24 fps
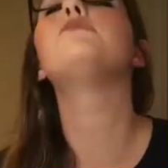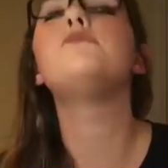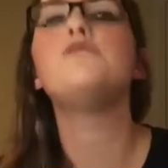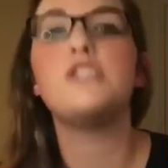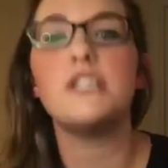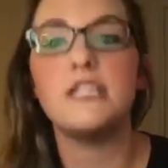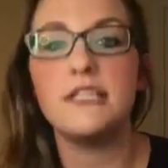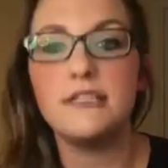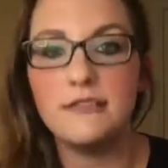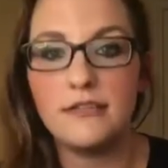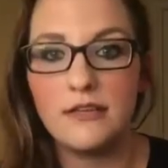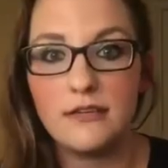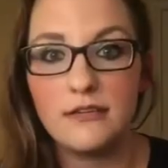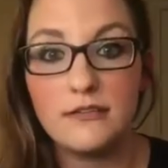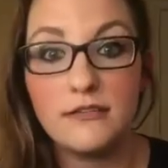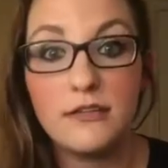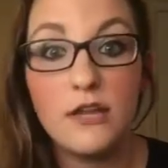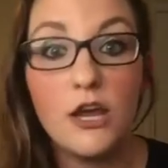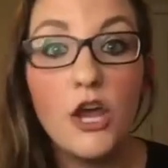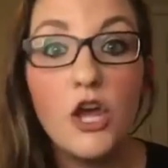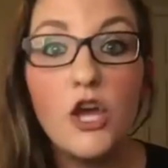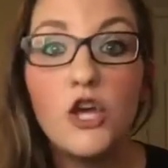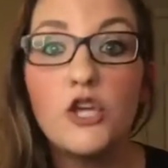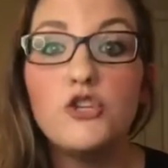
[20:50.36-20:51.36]
of Jesus,
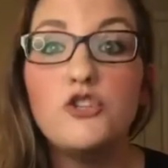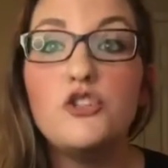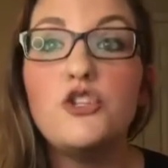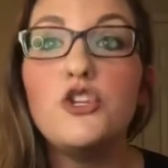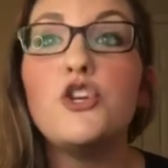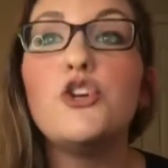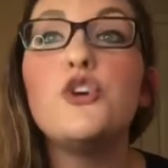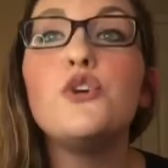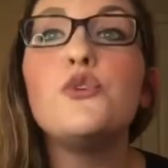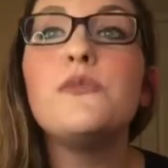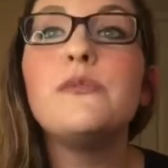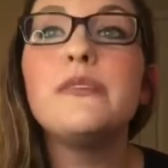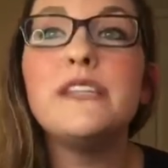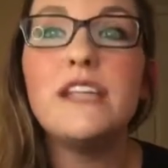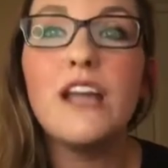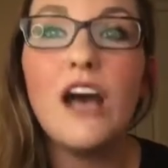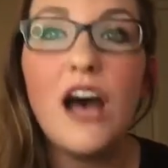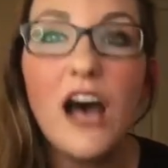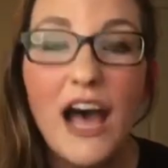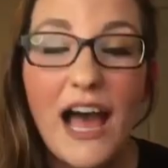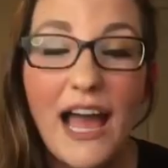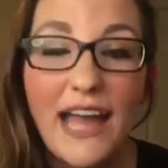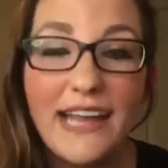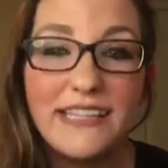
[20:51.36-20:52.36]
do
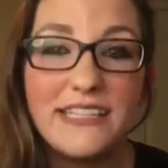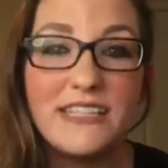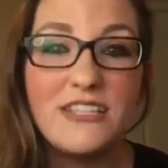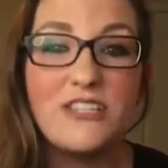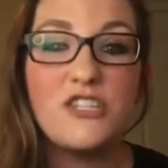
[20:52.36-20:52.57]
not